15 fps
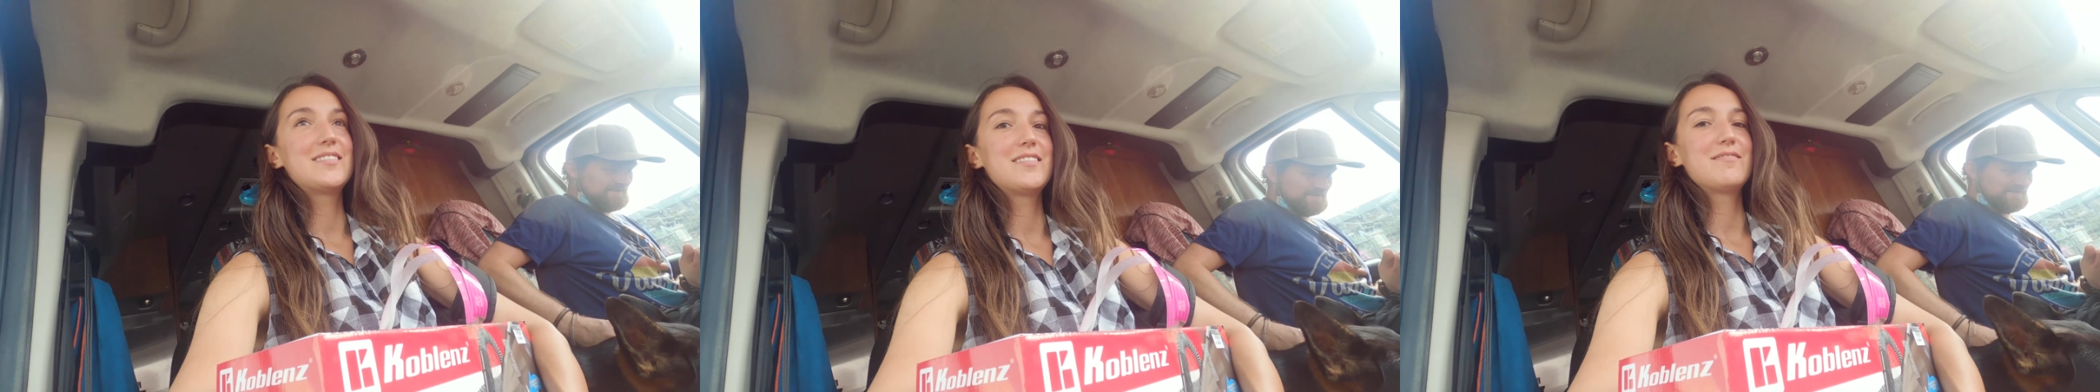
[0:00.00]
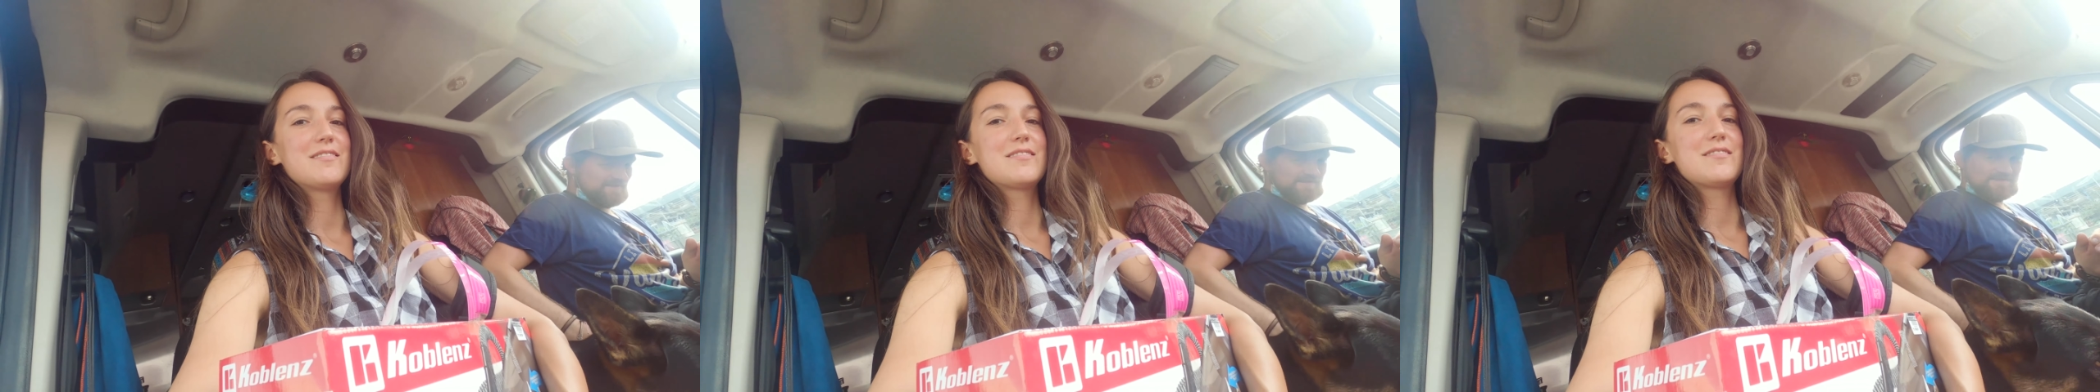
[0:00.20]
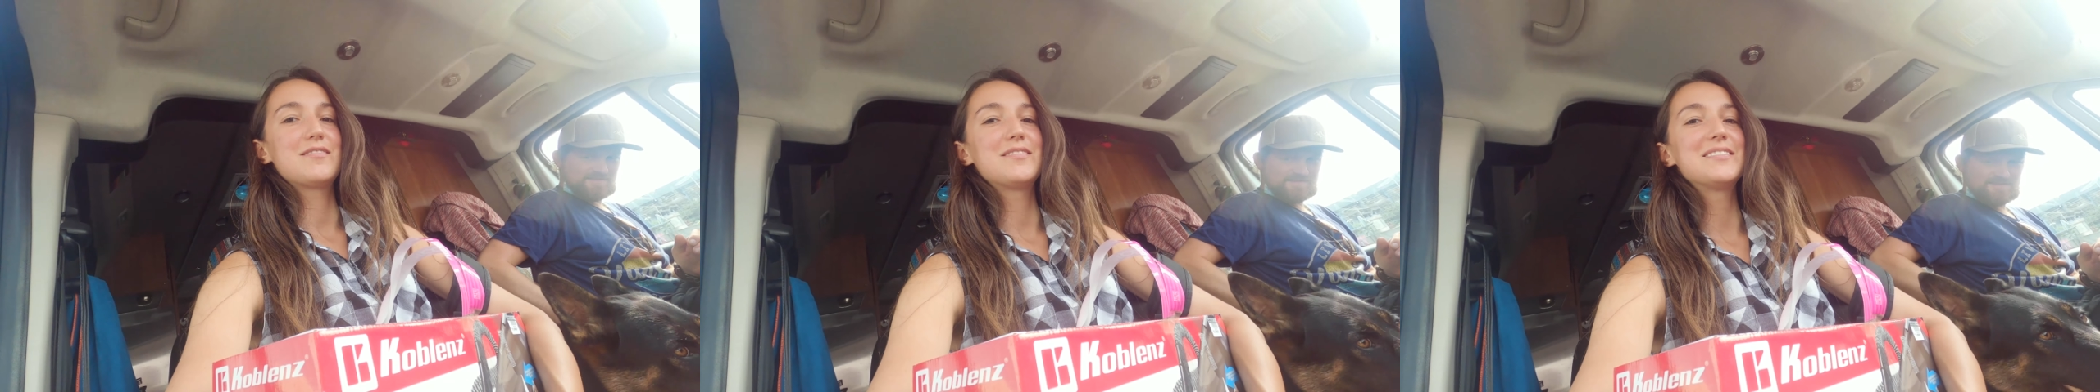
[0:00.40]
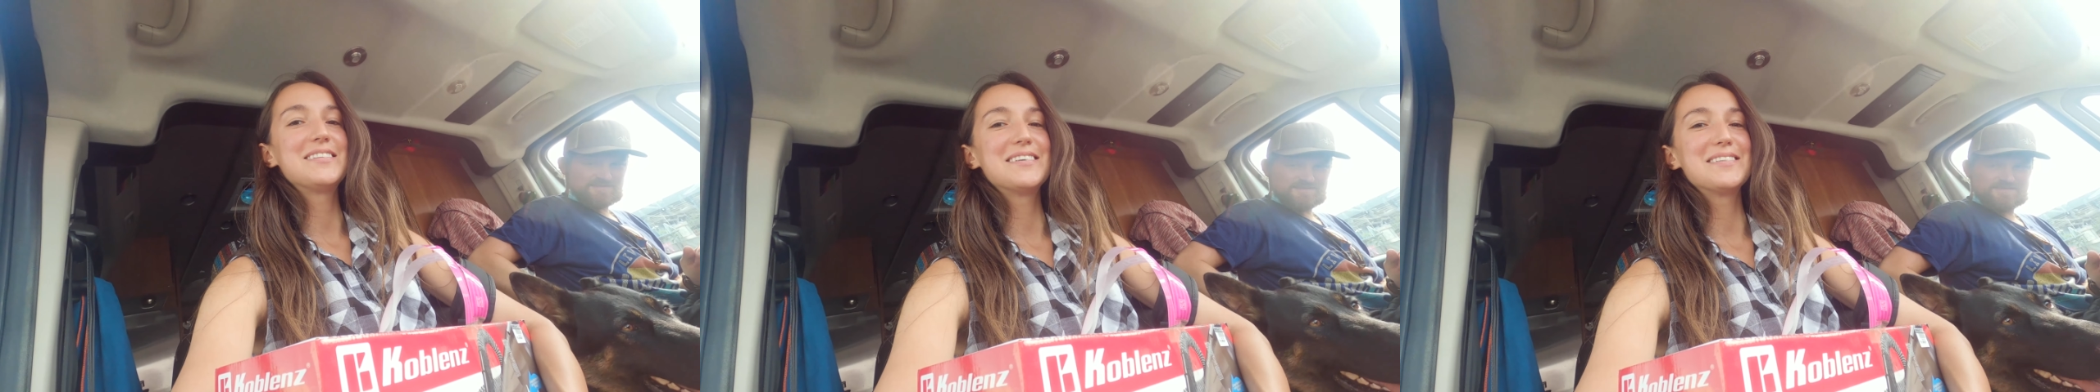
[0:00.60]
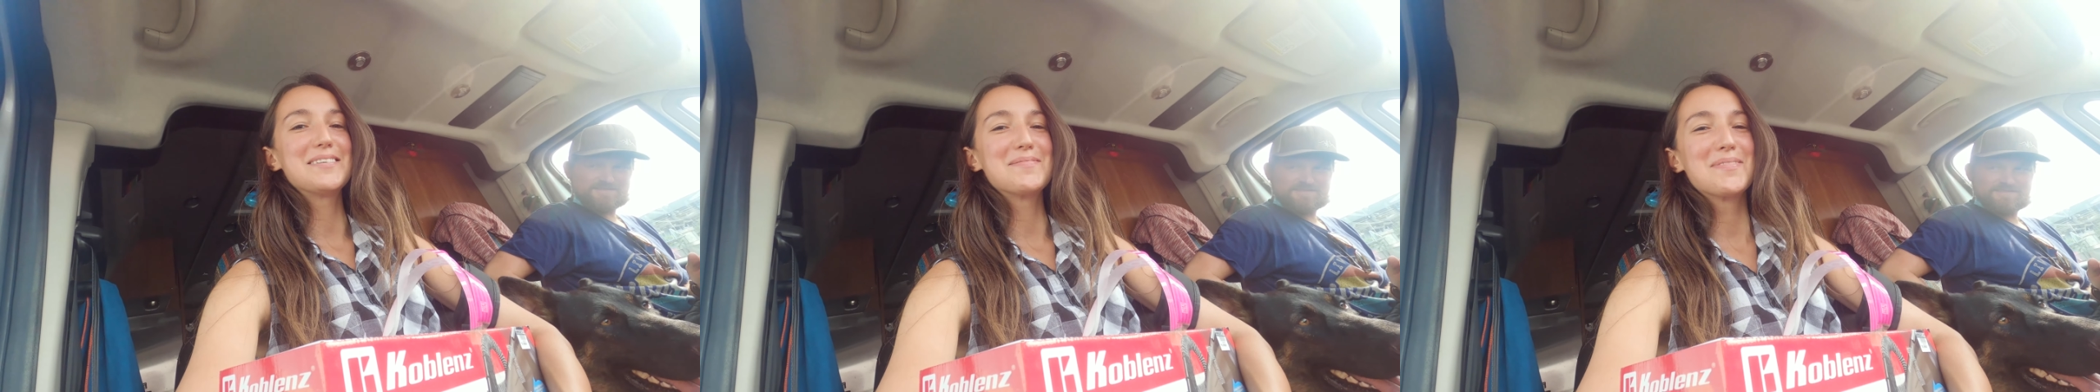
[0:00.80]
never thought
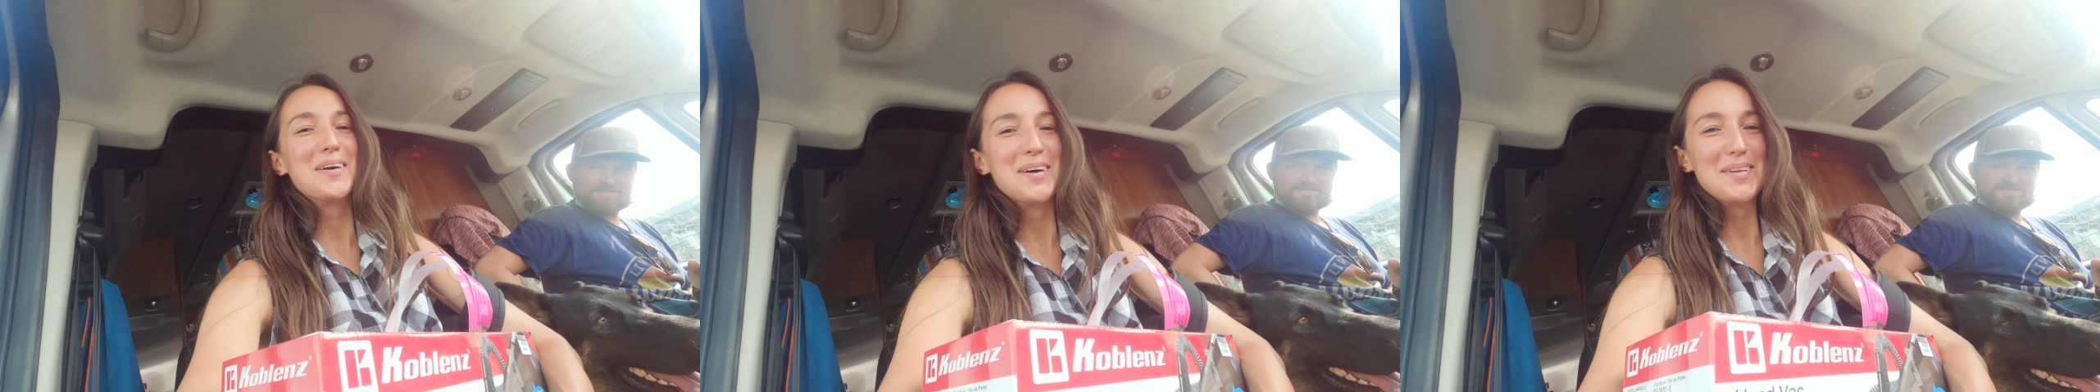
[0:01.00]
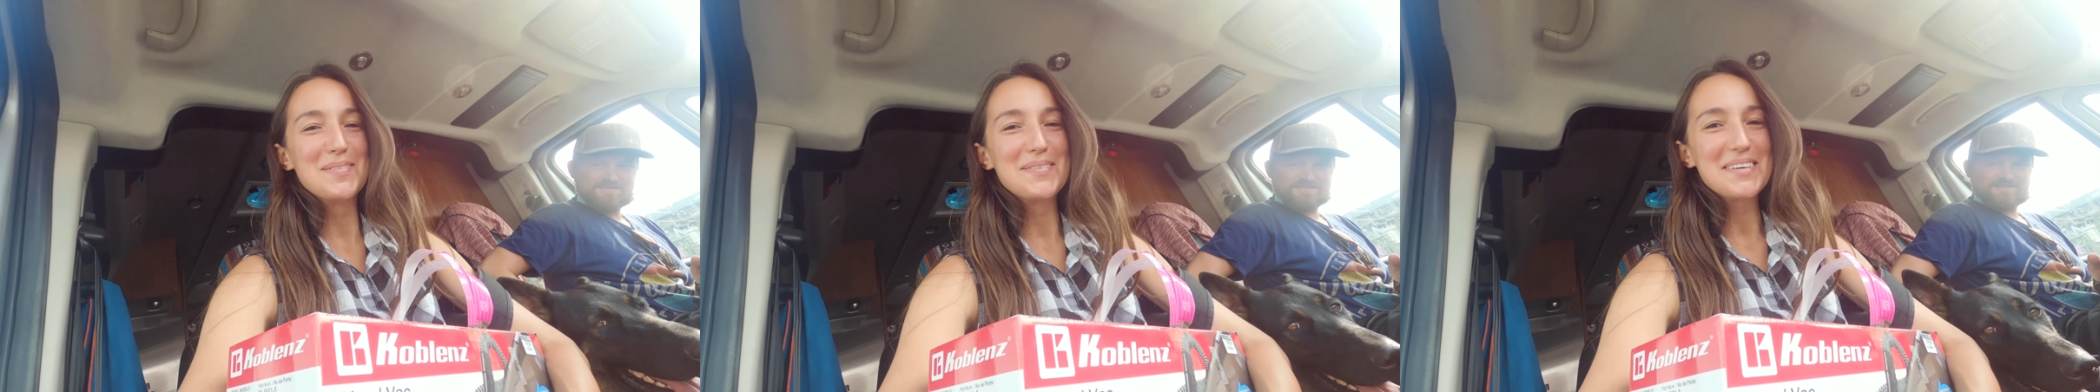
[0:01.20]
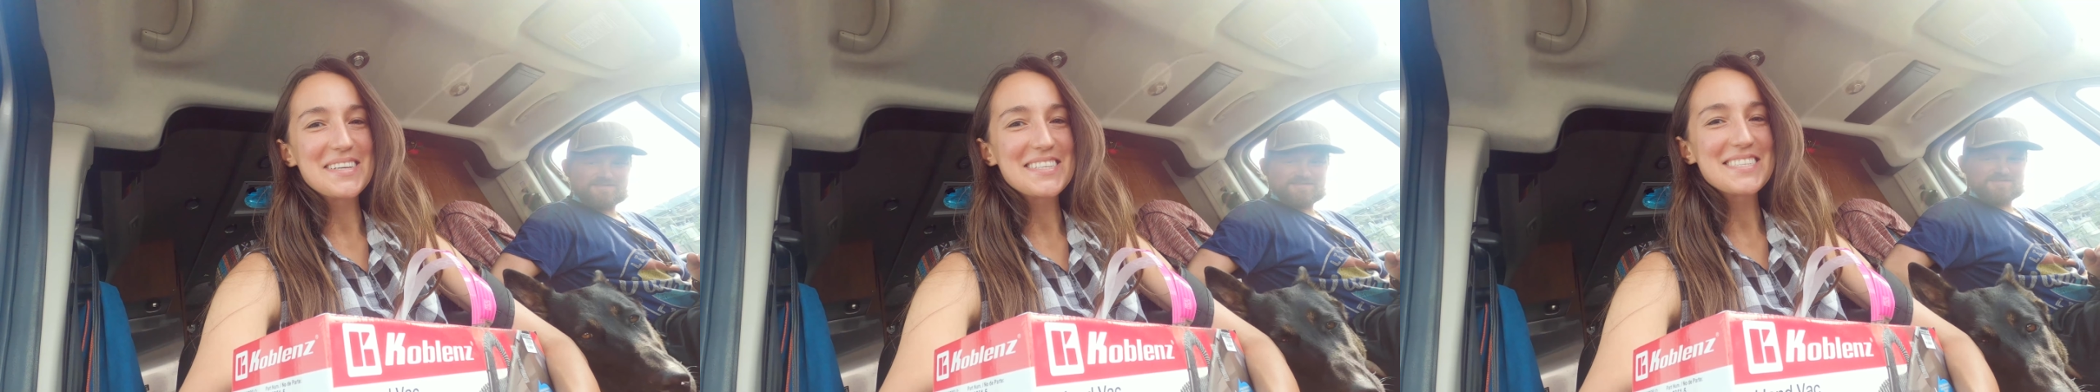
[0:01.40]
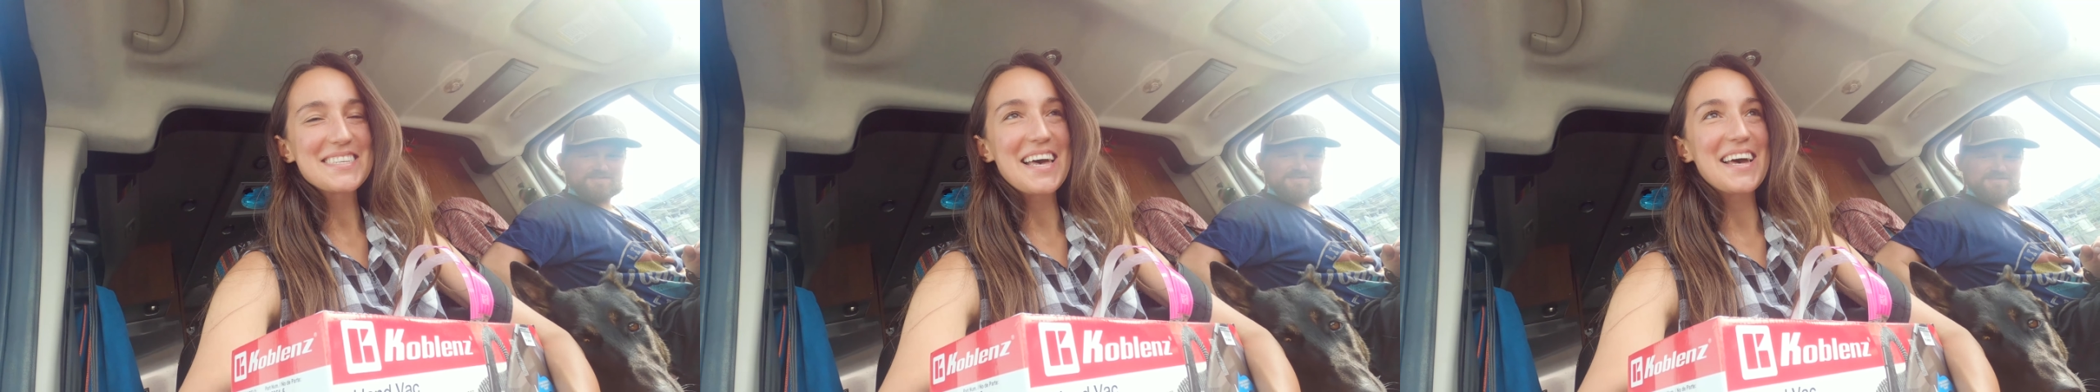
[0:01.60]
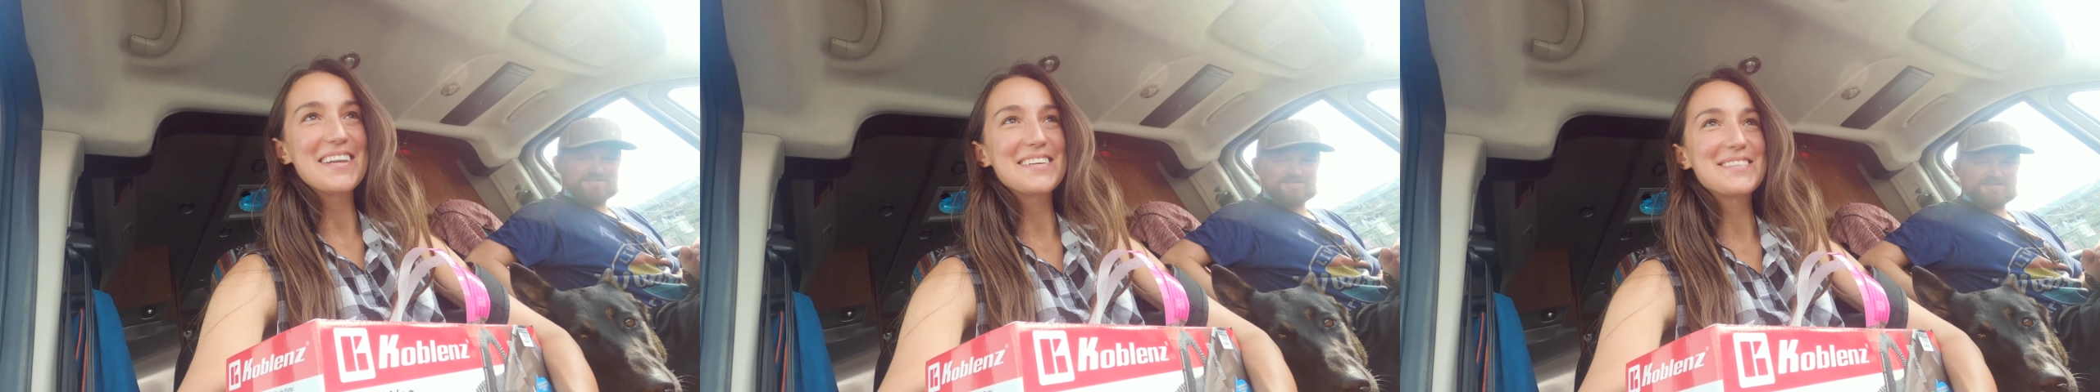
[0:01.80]
that I'm gonna be
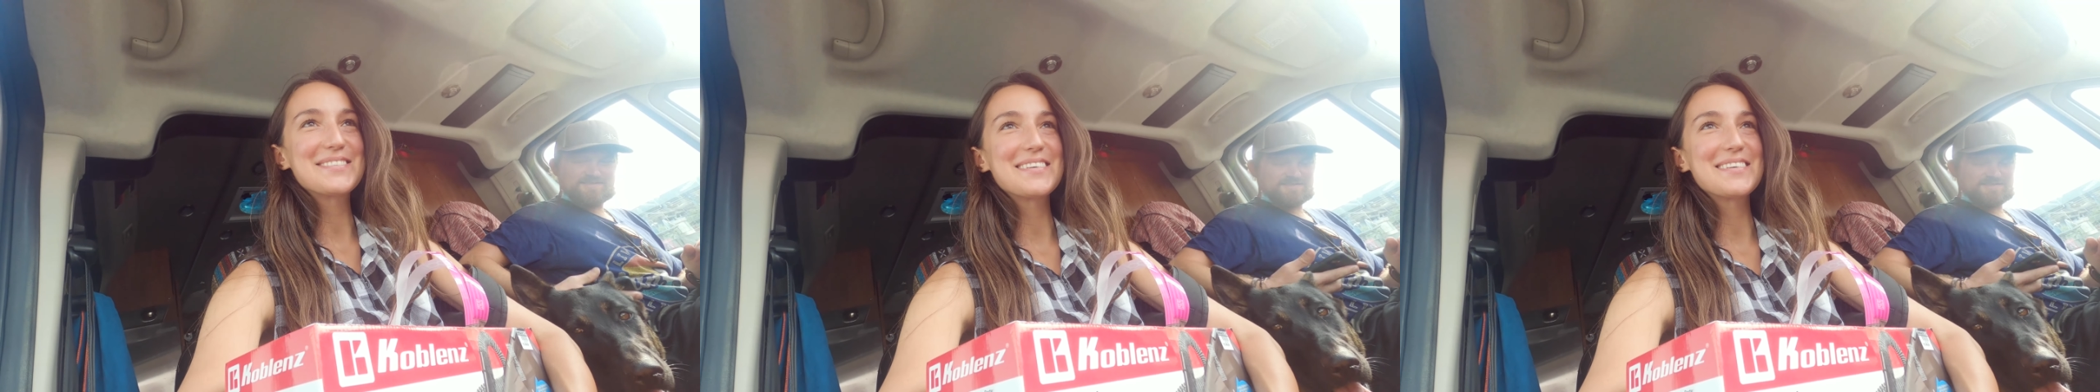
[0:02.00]
excited